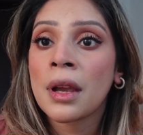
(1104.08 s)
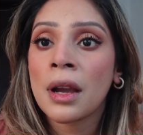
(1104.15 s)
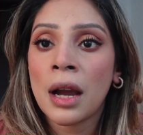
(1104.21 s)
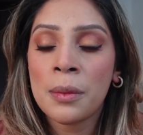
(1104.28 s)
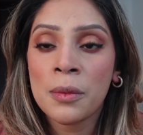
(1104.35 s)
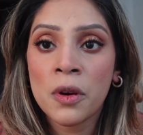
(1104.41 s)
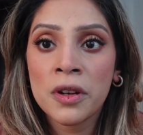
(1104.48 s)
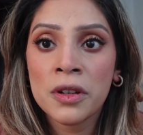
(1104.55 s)

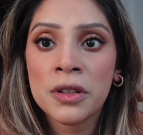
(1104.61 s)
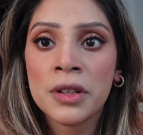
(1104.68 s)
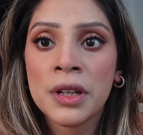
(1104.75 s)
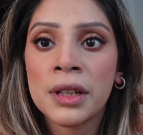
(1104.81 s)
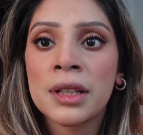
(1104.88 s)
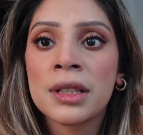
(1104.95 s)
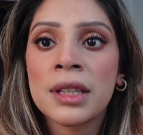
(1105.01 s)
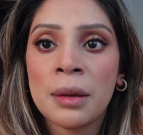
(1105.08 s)
I'm going to
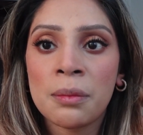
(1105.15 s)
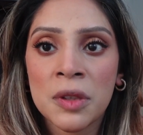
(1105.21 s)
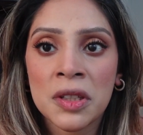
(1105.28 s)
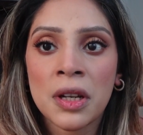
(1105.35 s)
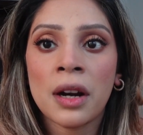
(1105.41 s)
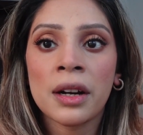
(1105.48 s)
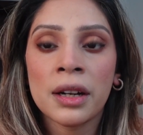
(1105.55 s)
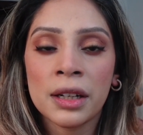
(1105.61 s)
take the same
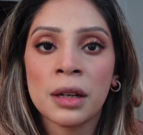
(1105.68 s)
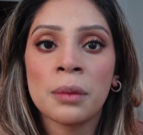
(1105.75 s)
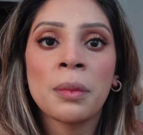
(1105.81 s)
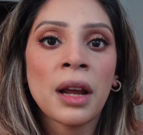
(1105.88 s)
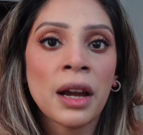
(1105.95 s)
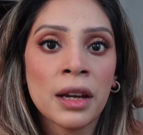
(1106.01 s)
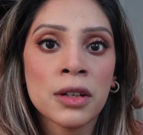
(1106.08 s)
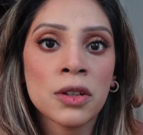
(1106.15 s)
mascara and
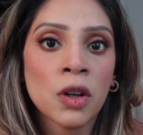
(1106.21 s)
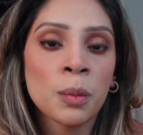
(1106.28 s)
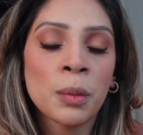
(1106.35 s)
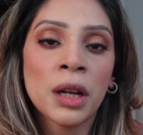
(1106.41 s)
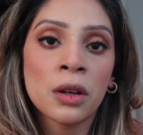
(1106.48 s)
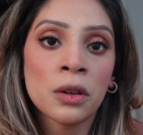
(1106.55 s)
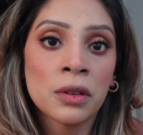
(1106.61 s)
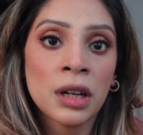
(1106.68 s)
apply it on my
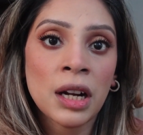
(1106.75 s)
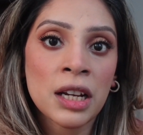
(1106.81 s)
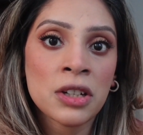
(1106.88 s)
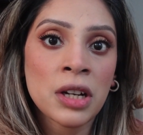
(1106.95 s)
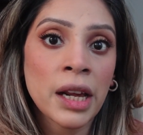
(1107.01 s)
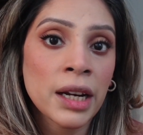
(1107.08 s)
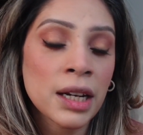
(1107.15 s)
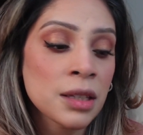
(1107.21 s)
lower lash
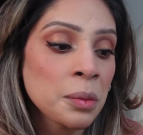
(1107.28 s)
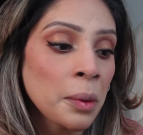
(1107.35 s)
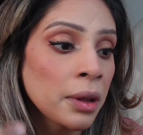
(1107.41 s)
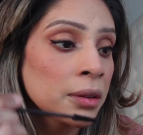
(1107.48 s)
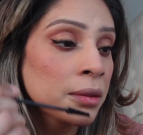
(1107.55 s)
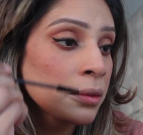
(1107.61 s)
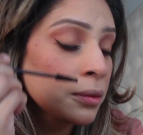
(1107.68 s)
line as well.